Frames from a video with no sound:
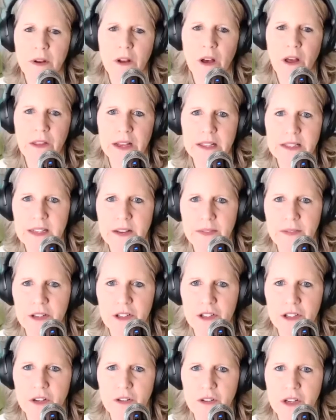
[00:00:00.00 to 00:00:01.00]
all that stuff in the
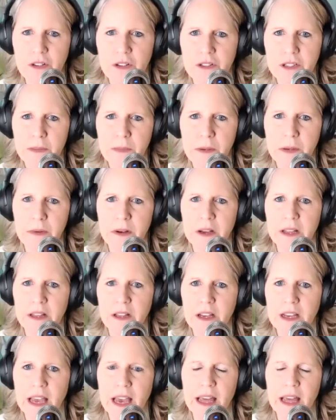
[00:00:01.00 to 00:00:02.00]
show notes so people can
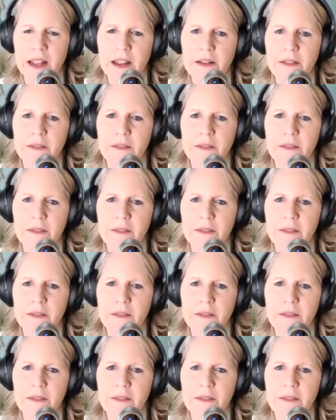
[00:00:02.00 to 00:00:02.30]
look at it.